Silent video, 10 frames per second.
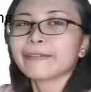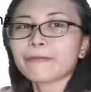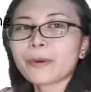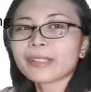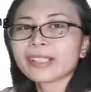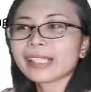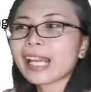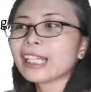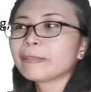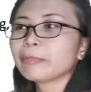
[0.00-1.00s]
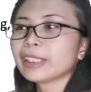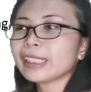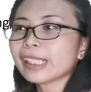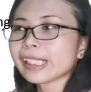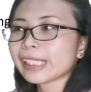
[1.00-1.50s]
The fourth type
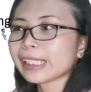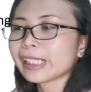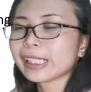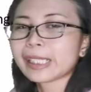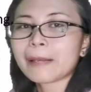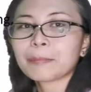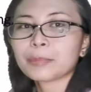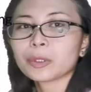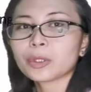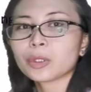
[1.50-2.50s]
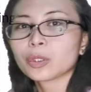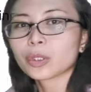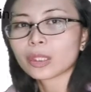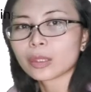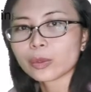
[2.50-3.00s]
is example
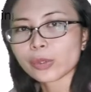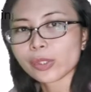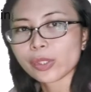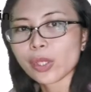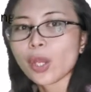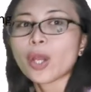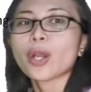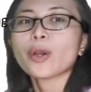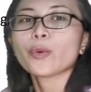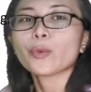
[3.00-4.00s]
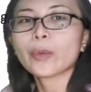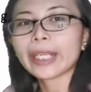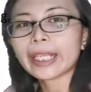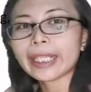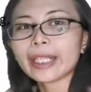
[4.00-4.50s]
clues.
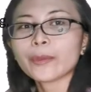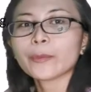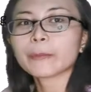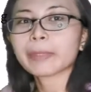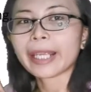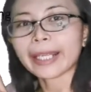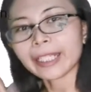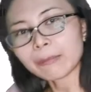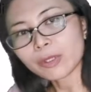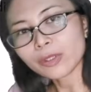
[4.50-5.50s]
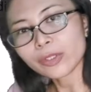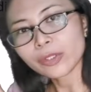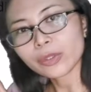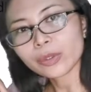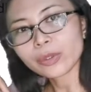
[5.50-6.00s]
We would be able
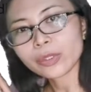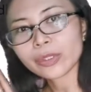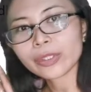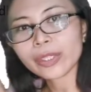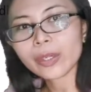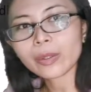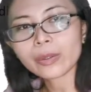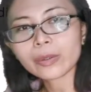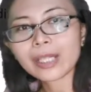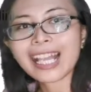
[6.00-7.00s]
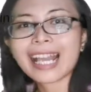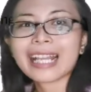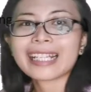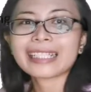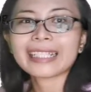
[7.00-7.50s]
to know
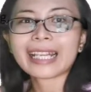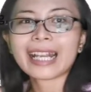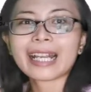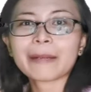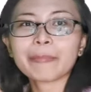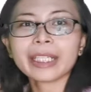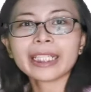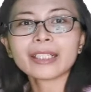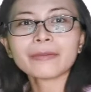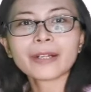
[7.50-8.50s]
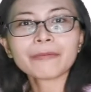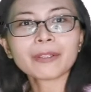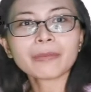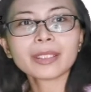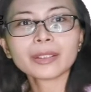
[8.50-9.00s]
the meaning of
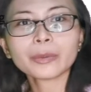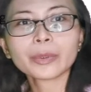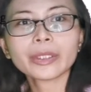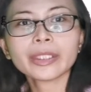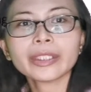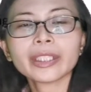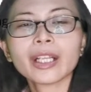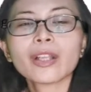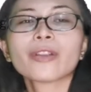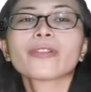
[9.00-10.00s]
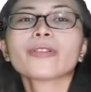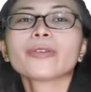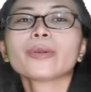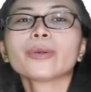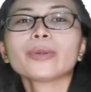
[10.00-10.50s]
unfamiliar word
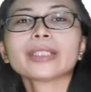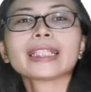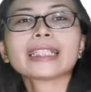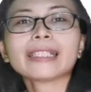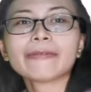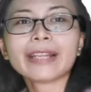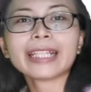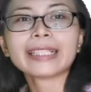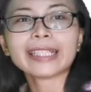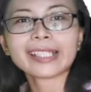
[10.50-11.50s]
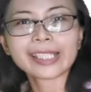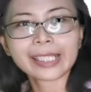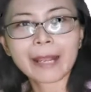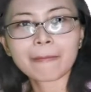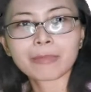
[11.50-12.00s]
through the given
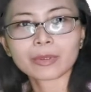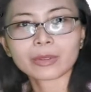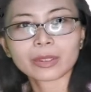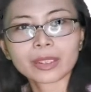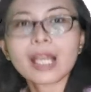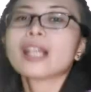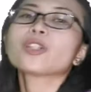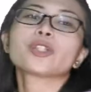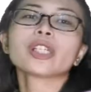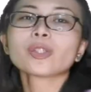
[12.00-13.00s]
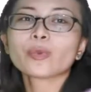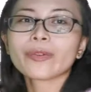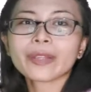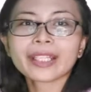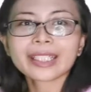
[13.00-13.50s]
examples, just
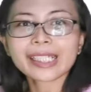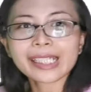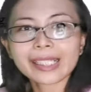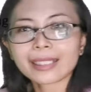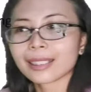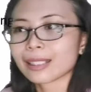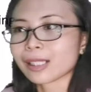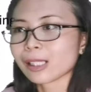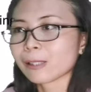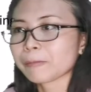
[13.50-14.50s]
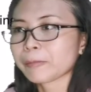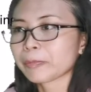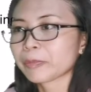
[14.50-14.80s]
within the sentence.